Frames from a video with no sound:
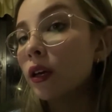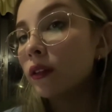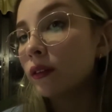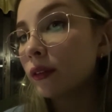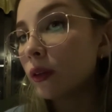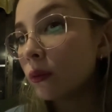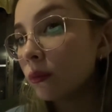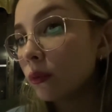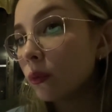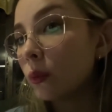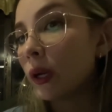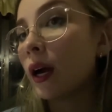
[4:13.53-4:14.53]
So
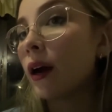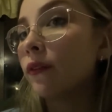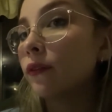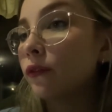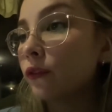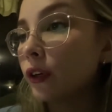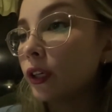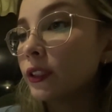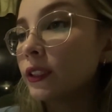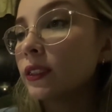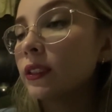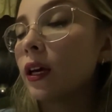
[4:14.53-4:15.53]
we have
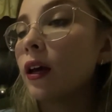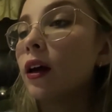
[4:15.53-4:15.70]
first